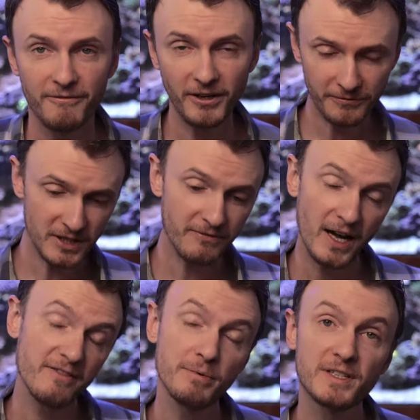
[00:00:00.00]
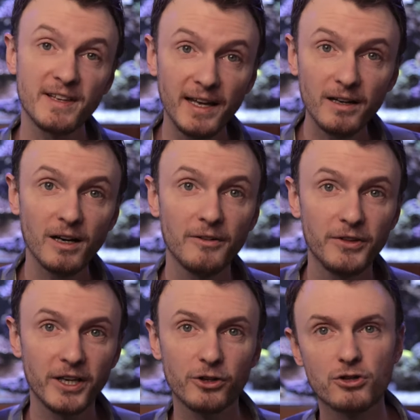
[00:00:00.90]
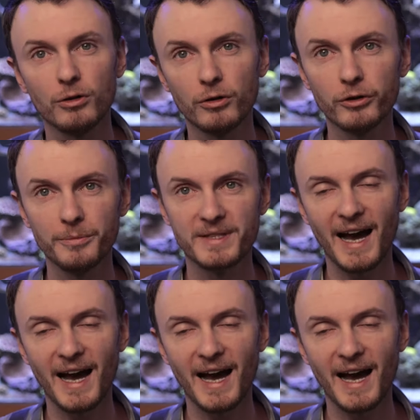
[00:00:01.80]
55% of the control group